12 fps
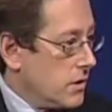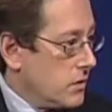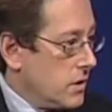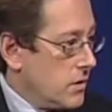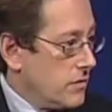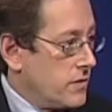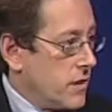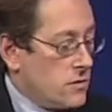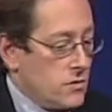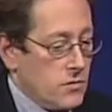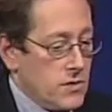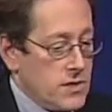other area of
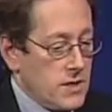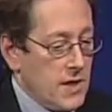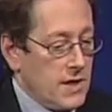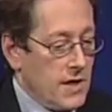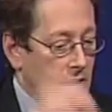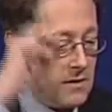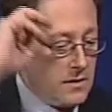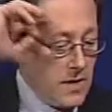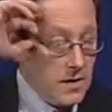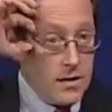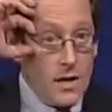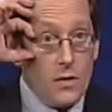controversy, and and
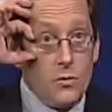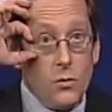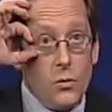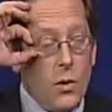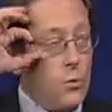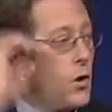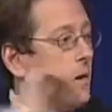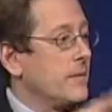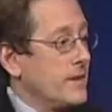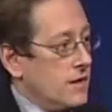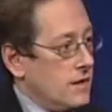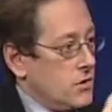and and where I'm
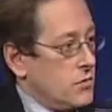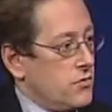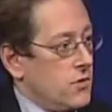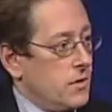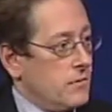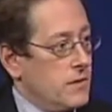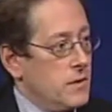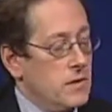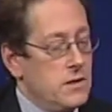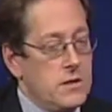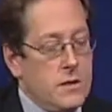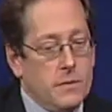getting this from
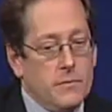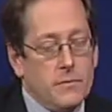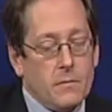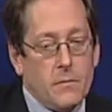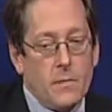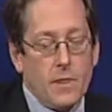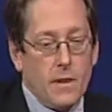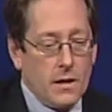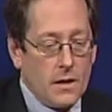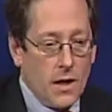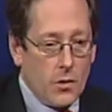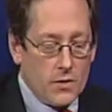is, um,
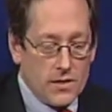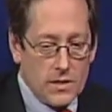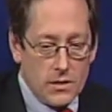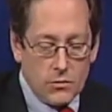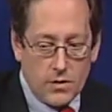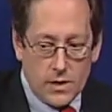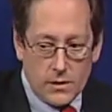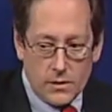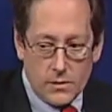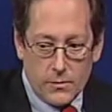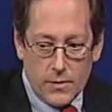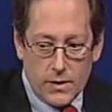I recently read a
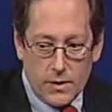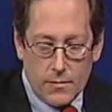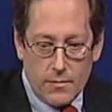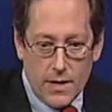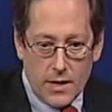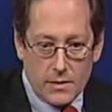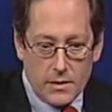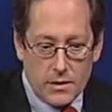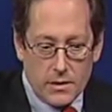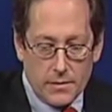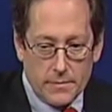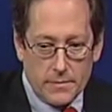little bit about,
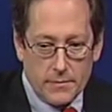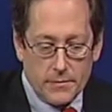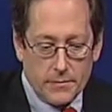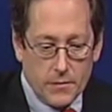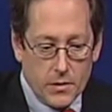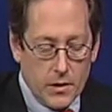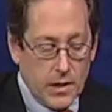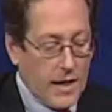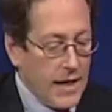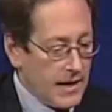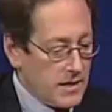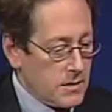um,
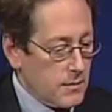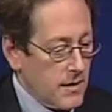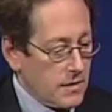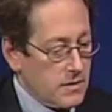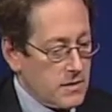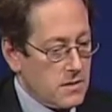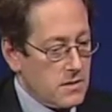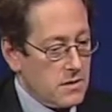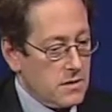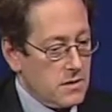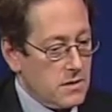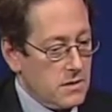I guess about this
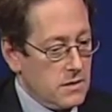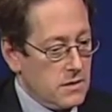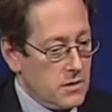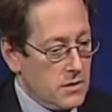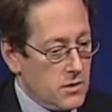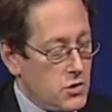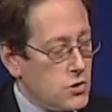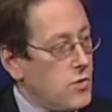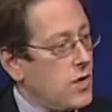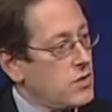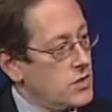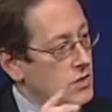the, the the
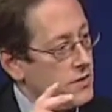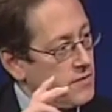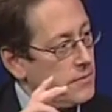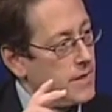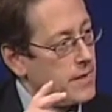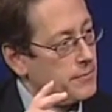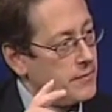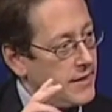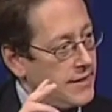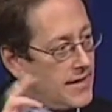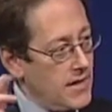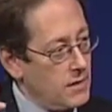construction of the my
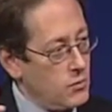plate, and